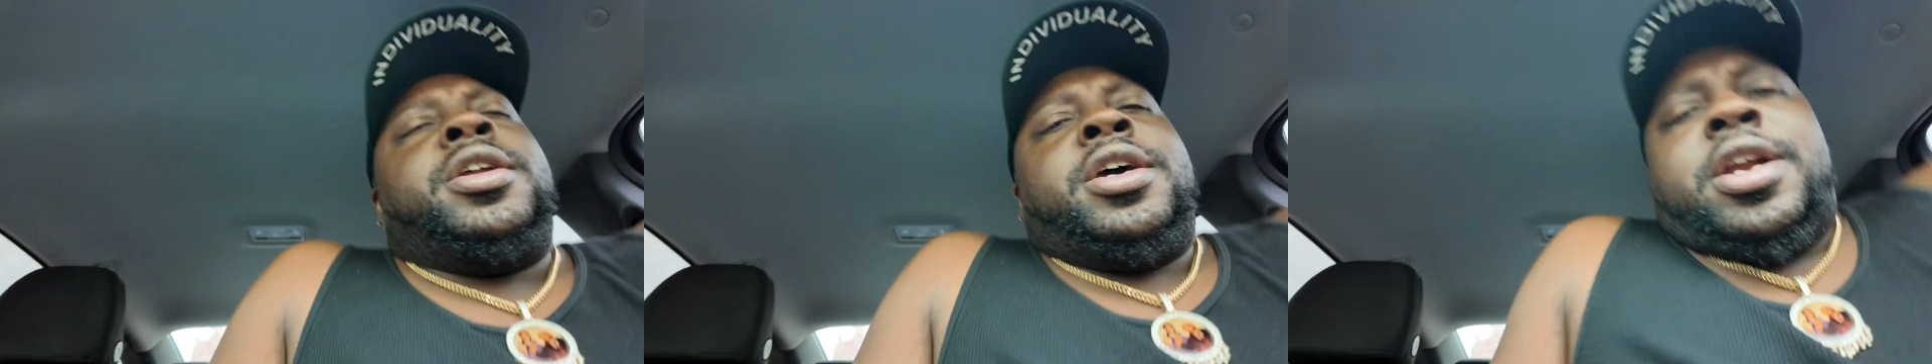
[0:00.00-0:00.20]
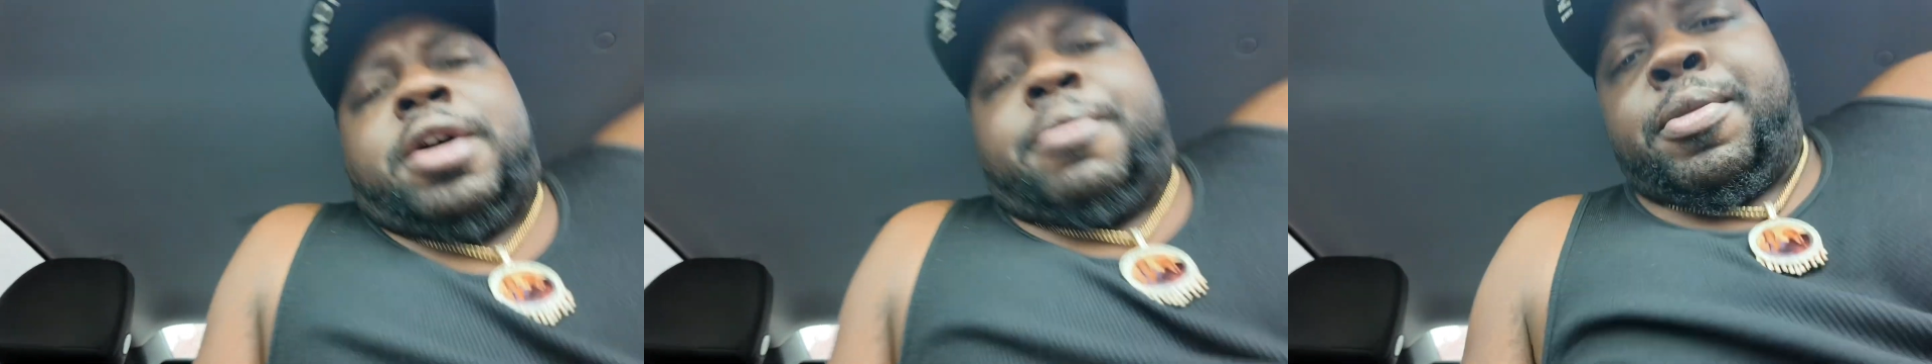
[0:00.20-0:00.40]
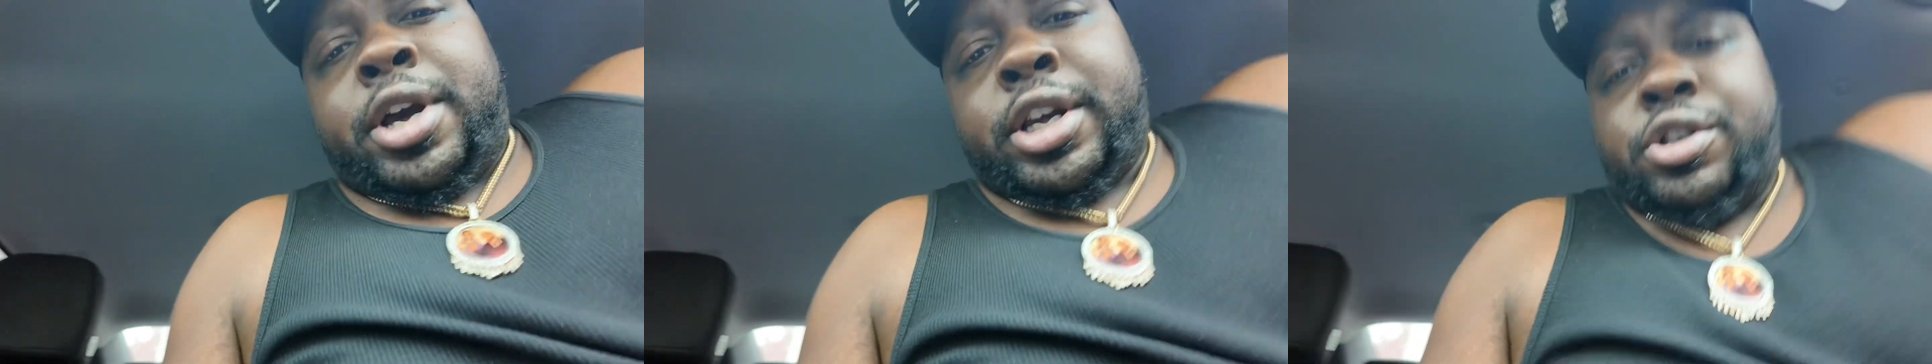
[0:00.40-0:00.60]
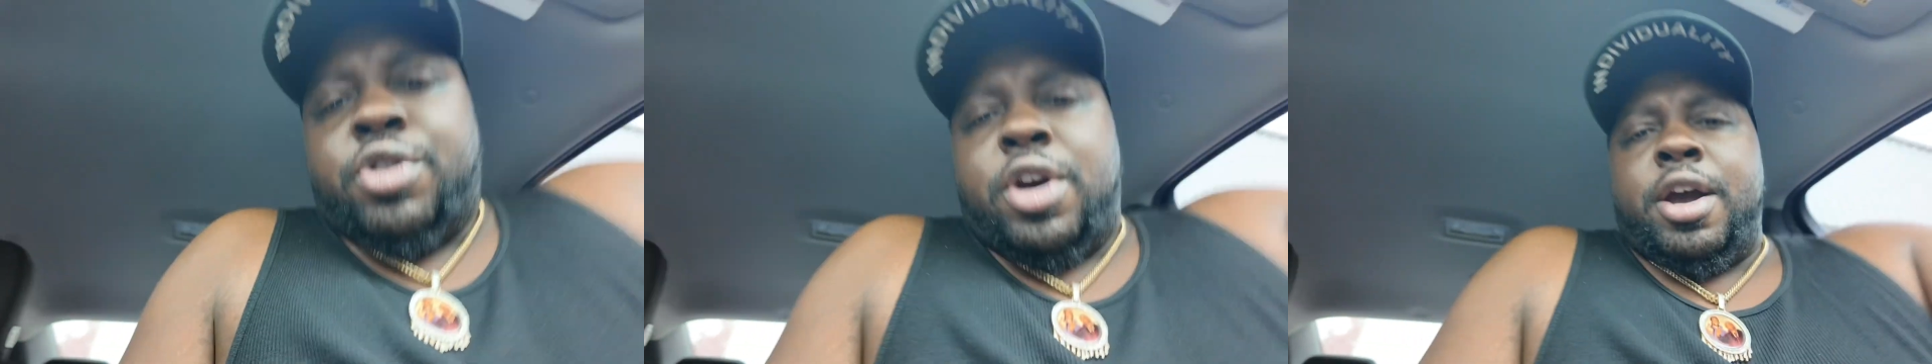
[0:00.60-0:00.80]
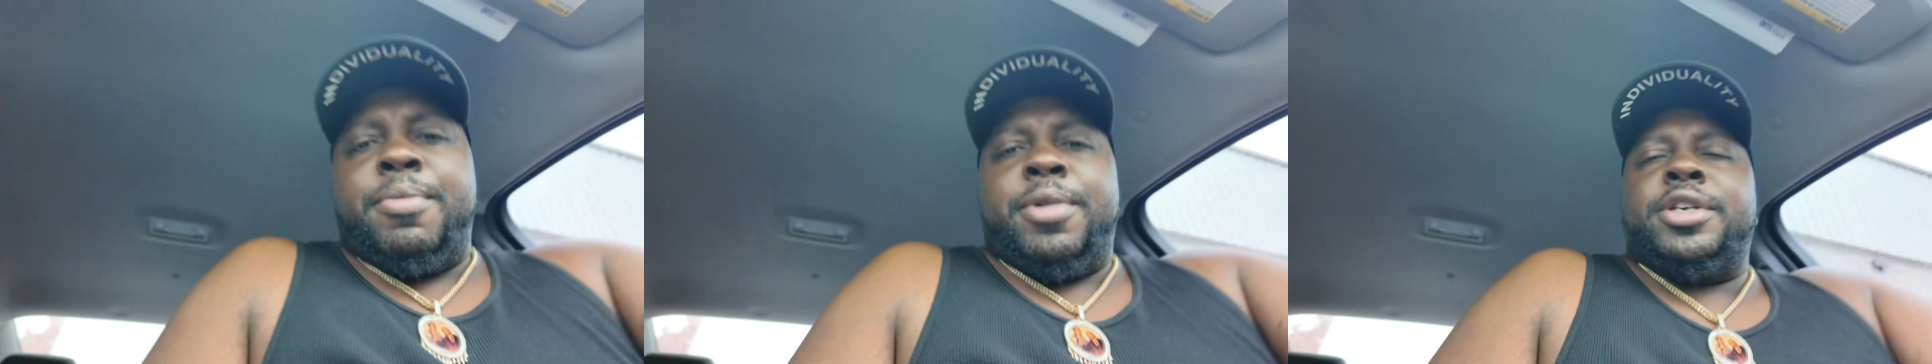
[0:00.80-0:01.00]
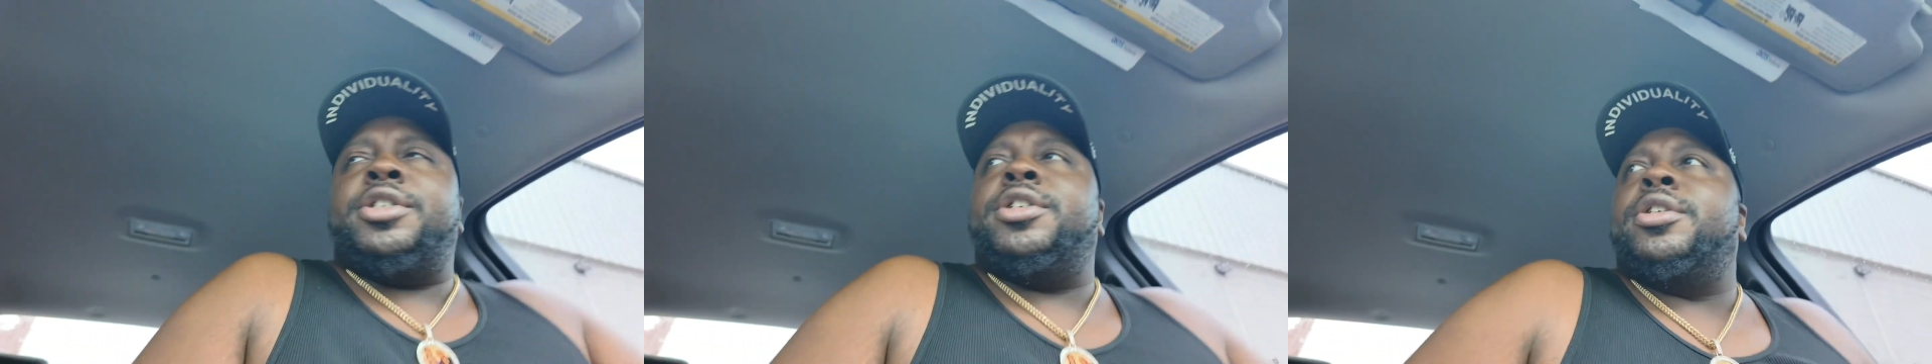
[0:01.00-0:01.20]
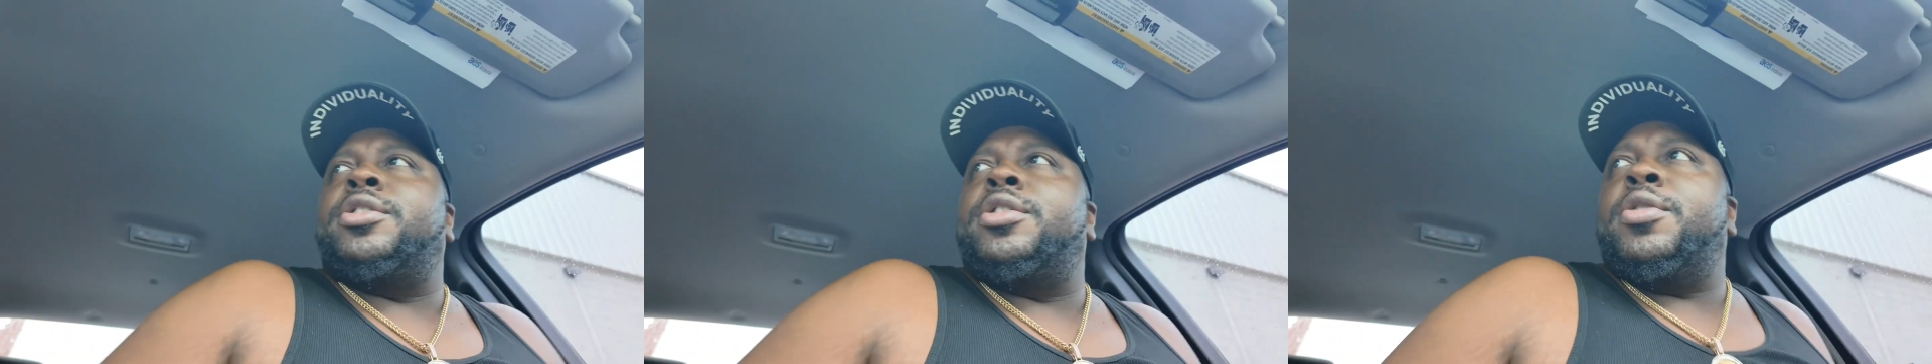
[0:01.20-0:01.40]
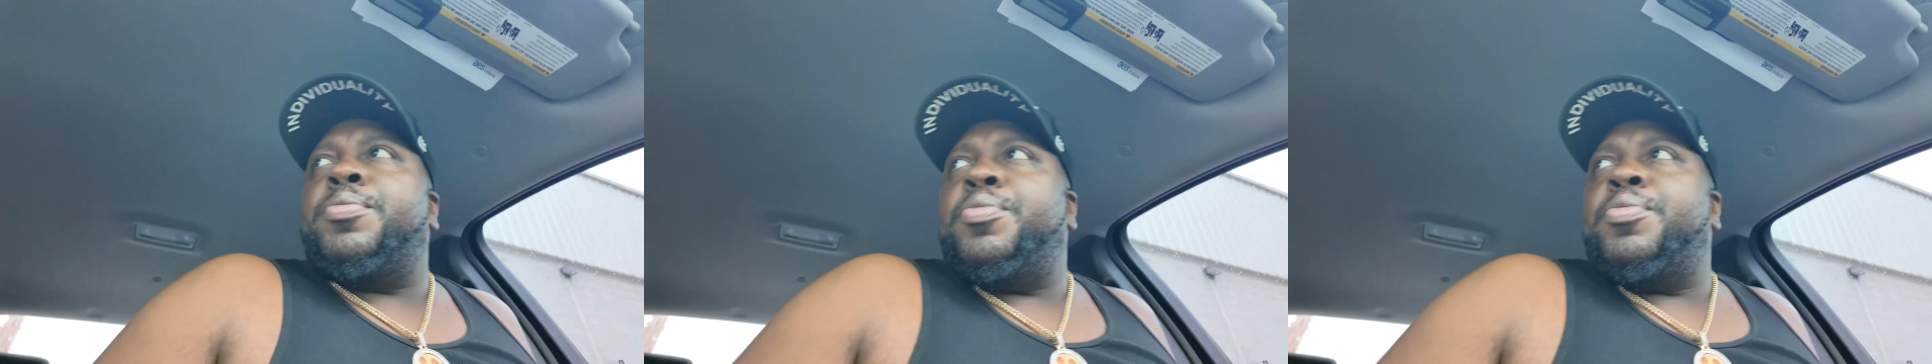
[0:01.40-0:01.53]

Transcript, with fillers: then I might drive my shit to the